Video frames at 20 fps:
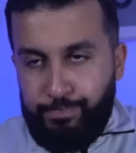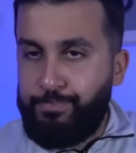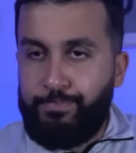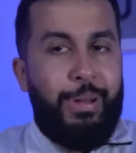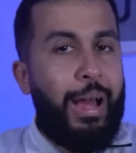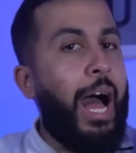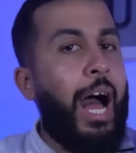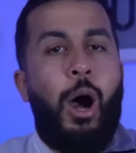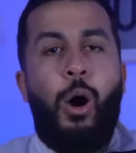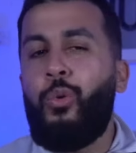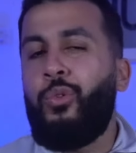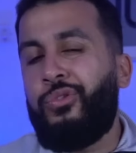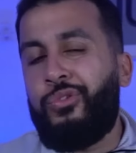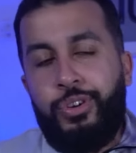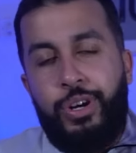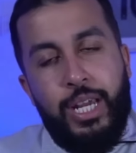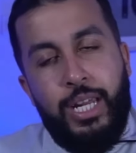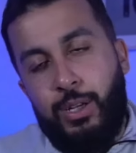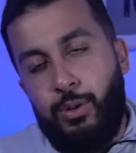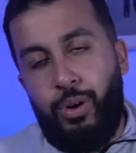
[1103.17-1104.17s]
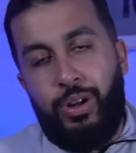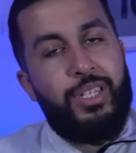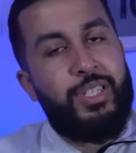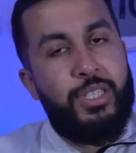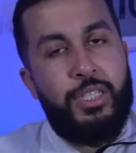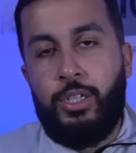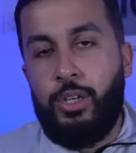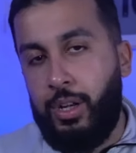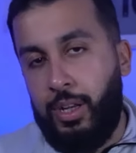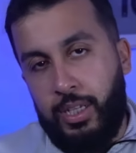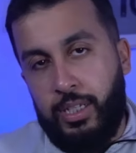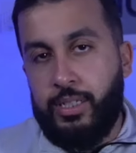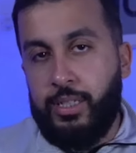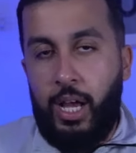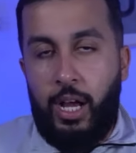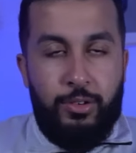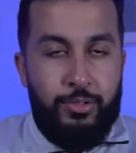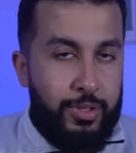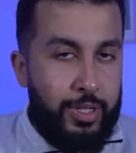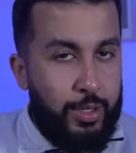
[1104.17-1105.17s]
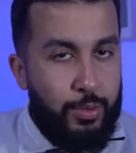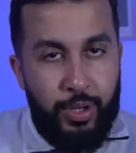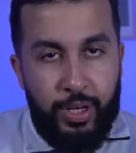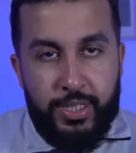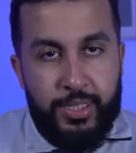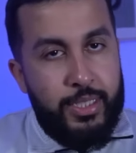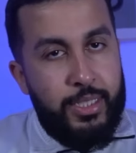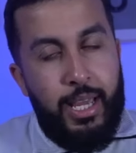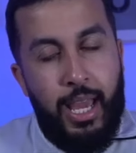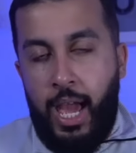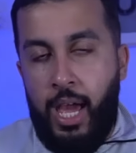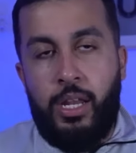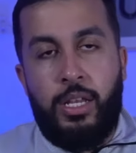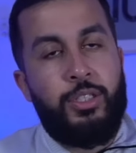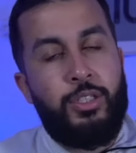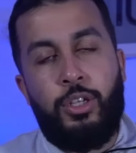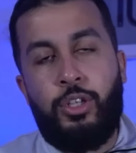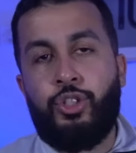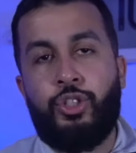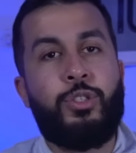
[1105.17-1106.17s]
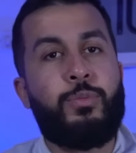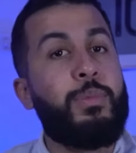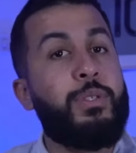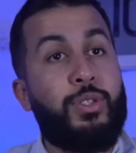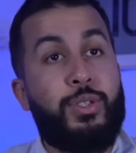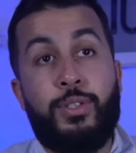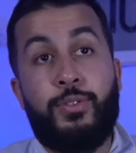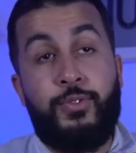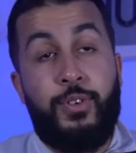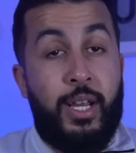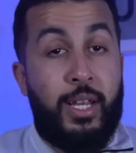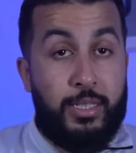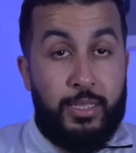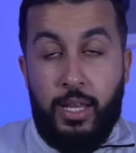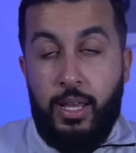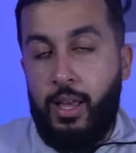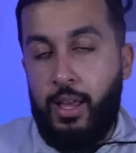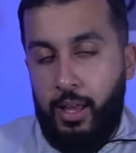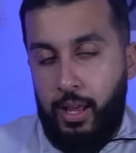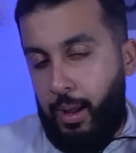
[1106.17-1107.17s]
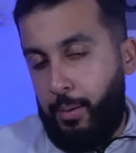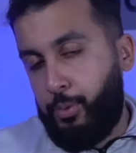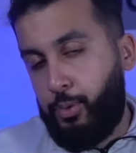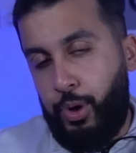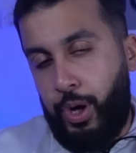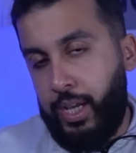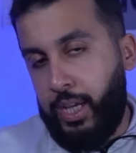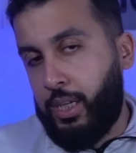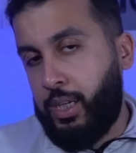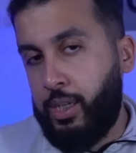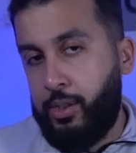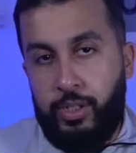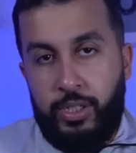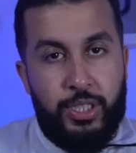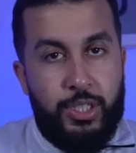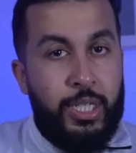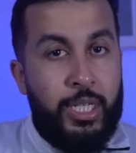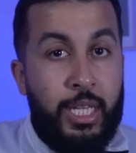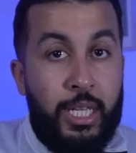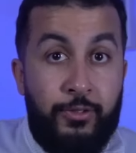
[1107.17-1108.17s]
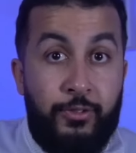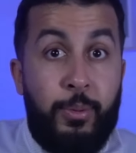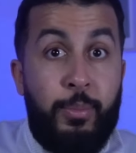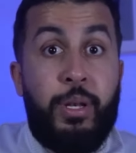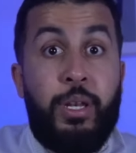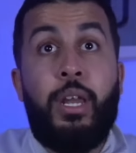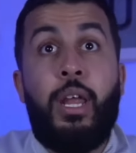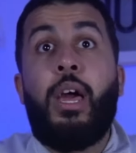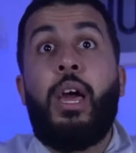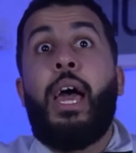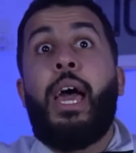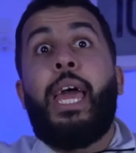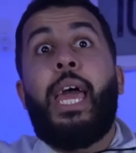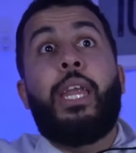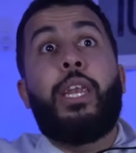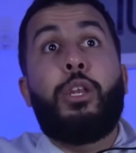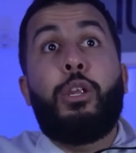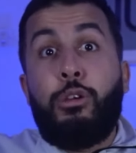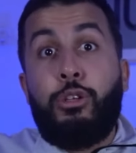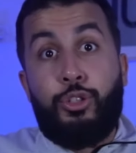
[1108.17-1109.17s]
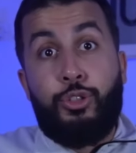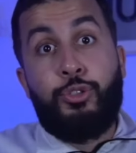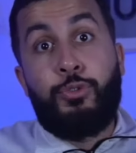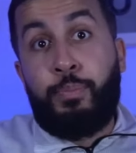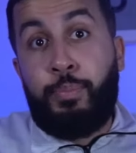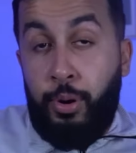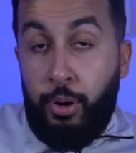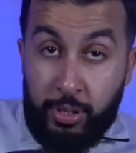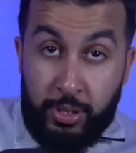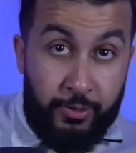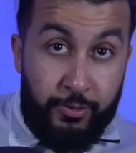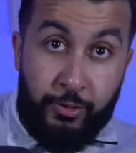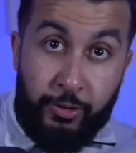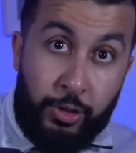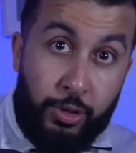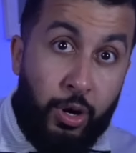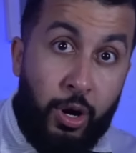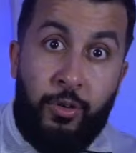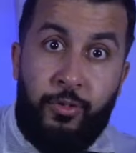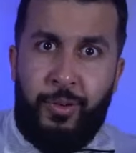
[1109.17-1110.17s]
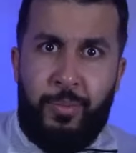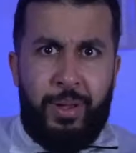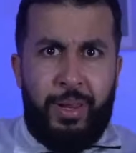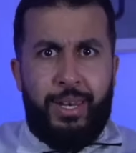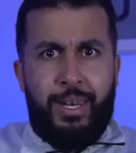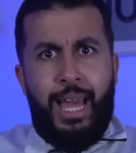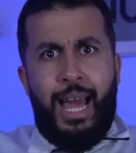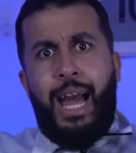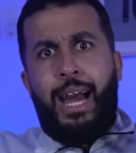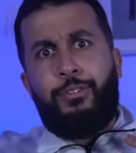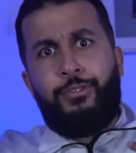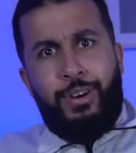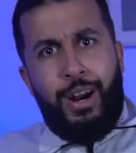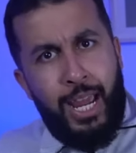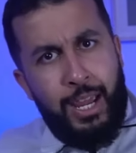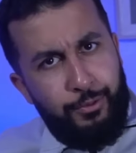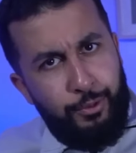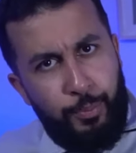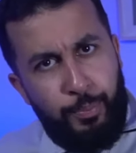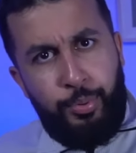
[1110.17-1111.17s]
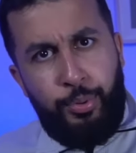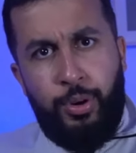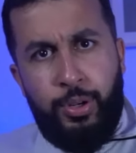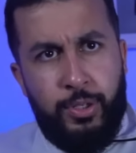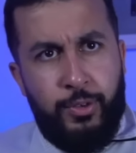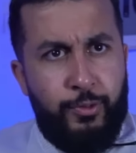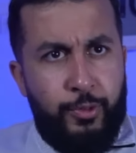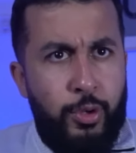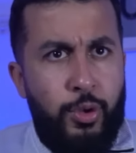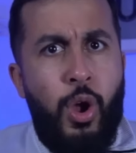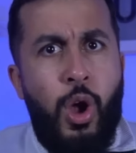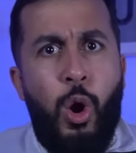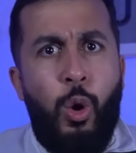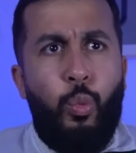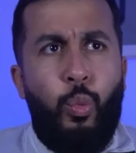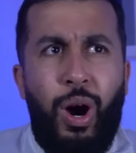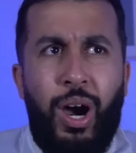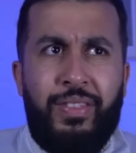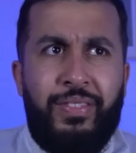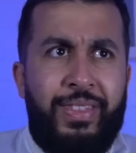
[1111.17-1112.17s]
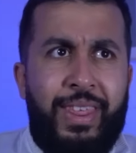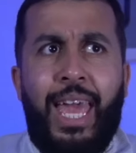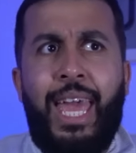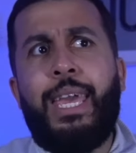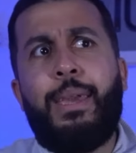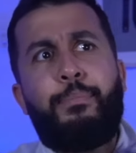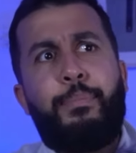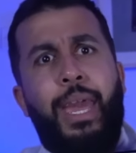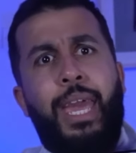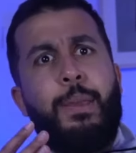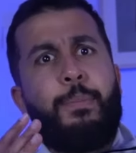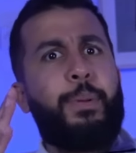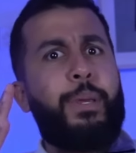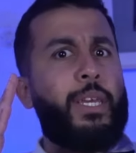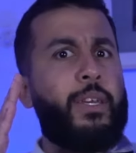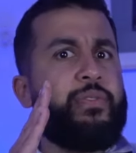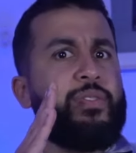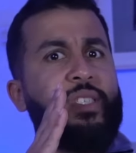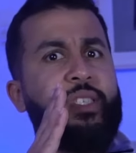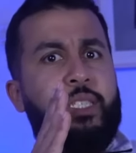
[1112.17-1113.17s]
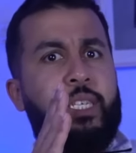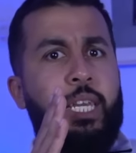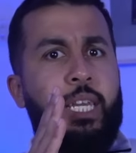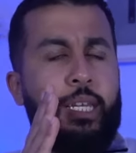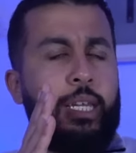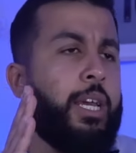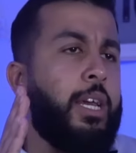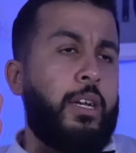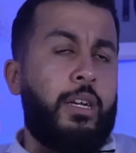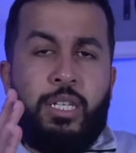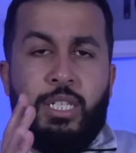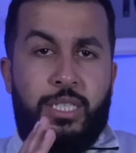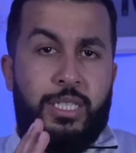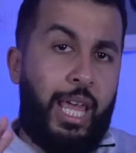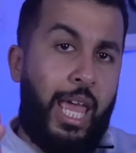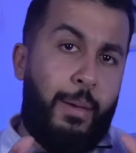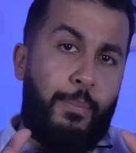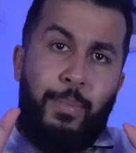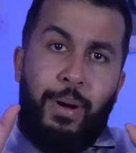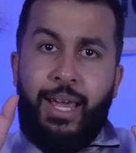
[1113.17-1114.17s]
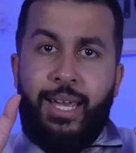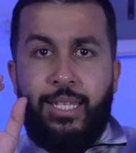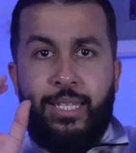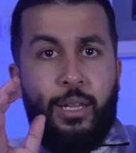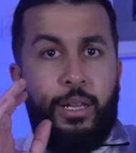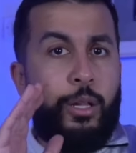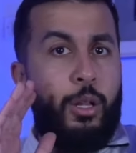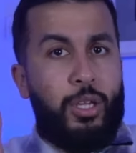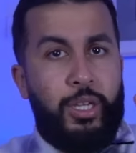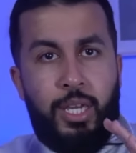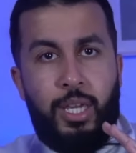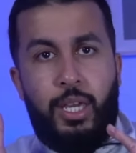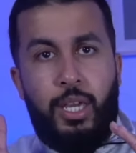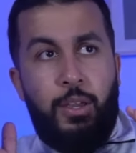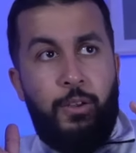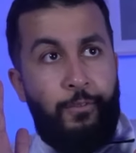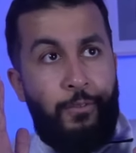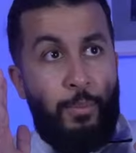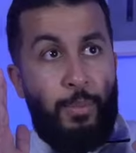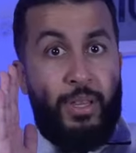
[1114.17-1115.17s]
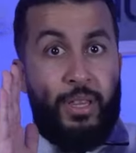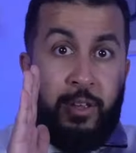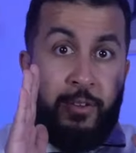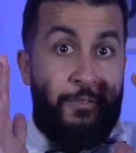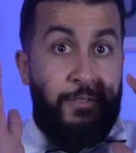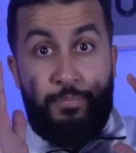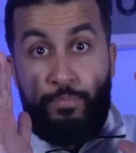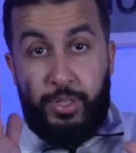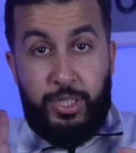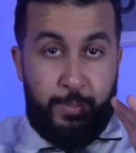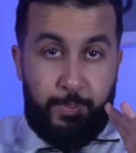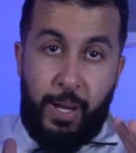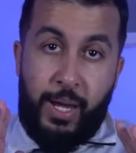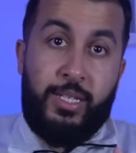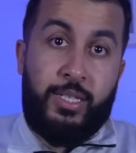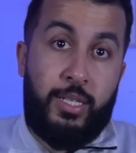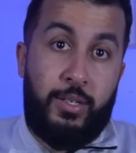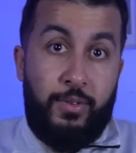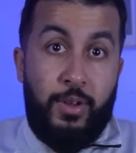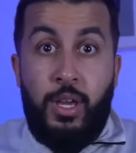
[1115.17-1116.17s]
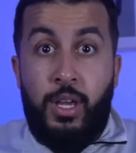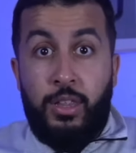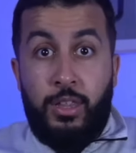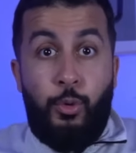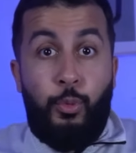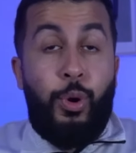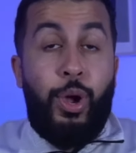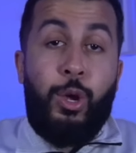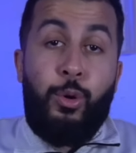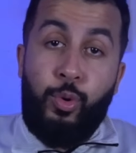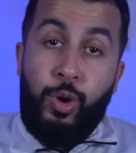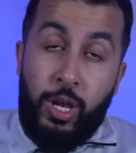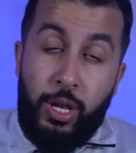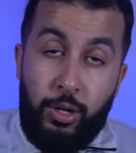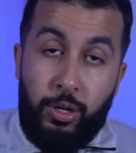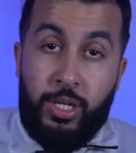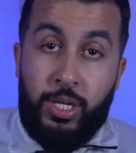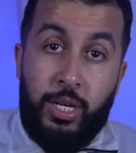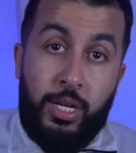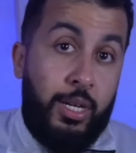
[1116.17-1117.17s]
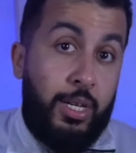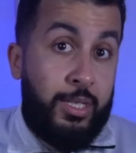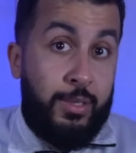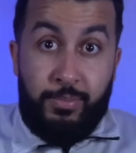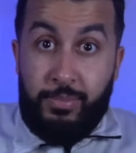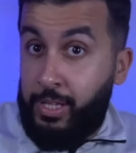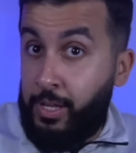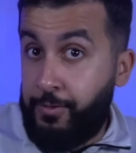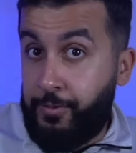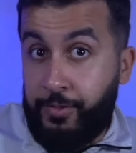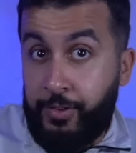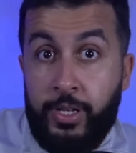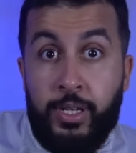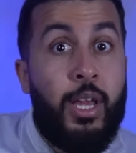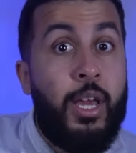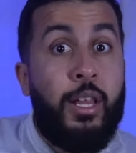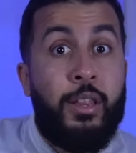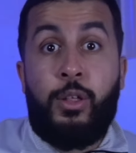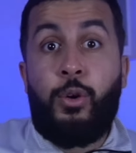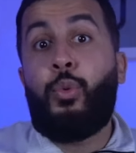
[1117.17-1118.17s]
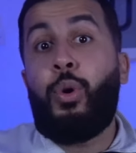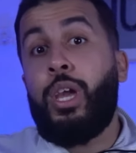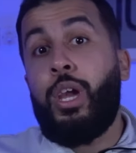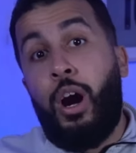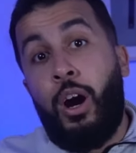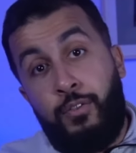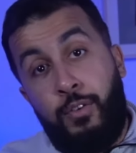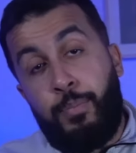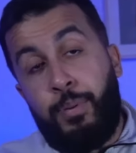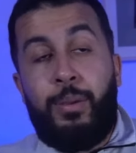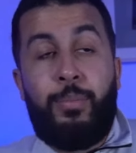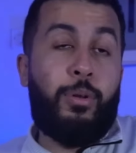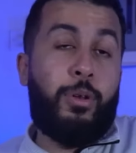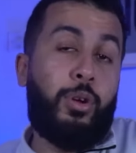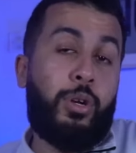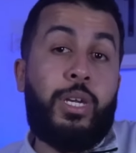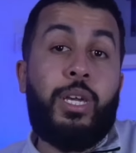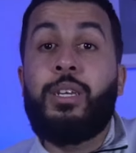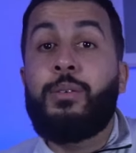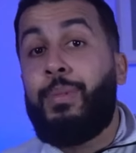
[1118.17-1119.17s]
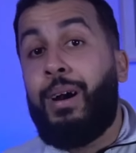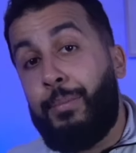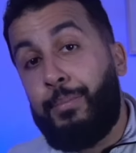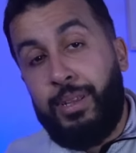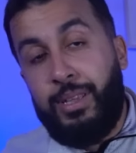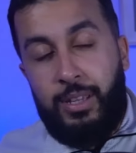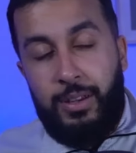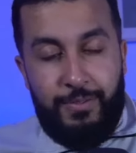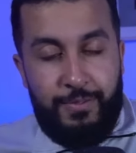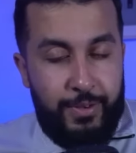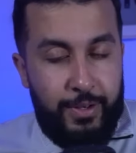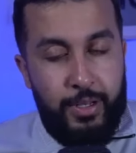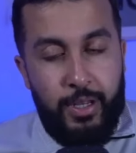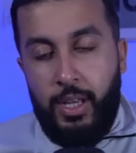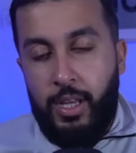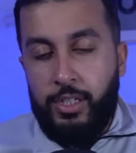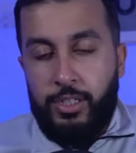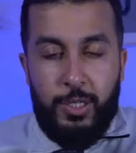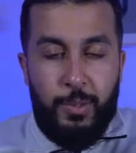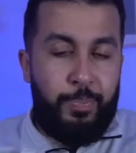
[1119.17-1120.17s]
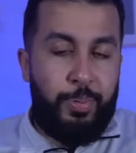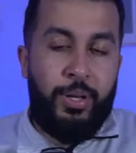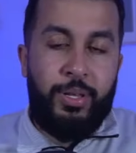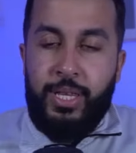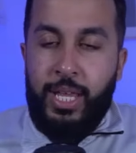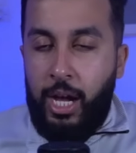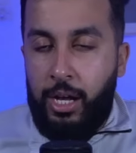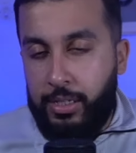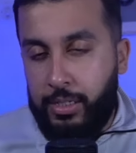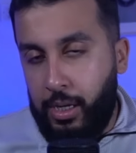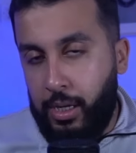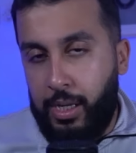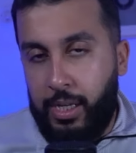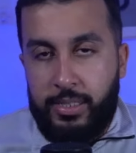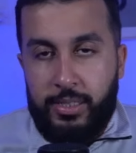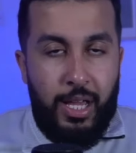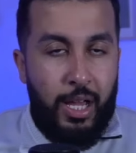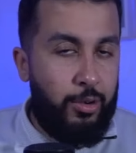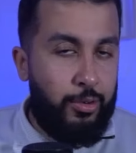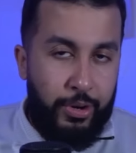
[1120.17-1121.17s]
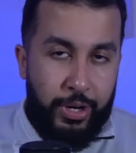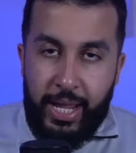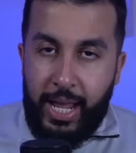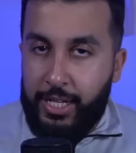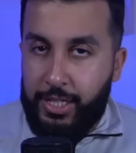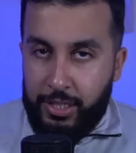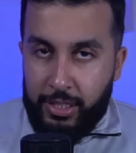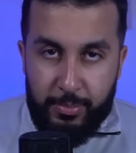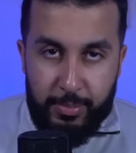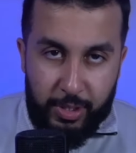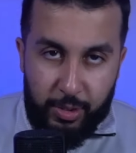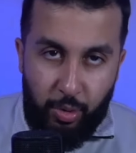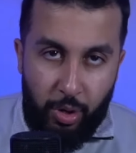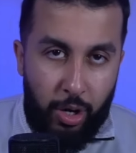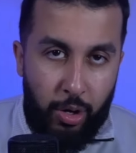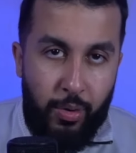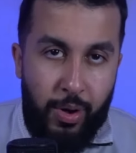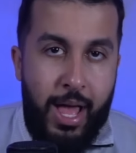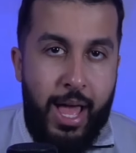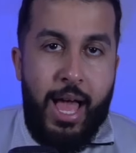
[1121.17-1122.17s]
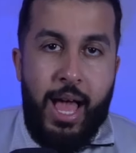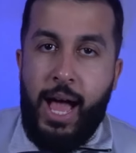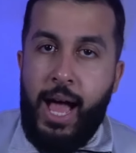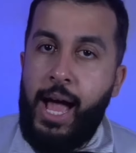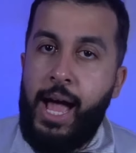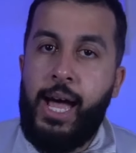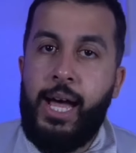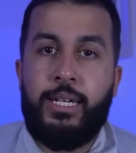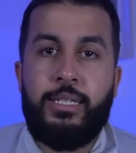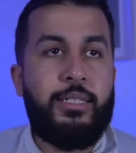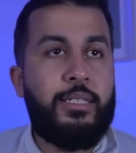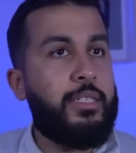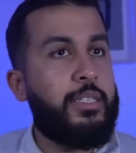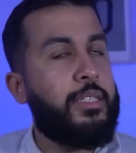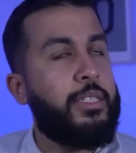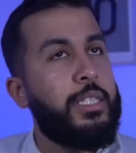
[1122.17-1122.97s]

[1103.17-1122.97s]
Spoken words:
I really want to see your list. I really want to see. And it's not just Madrid fans. I'm quite curious to hear from a neutral point of view or from a rival point of view what they maybe have seen. Because they might look at it from a different perspective. The way we look at it is different. The way other people look at it might be different. So put down your list. I'll react to them as well. And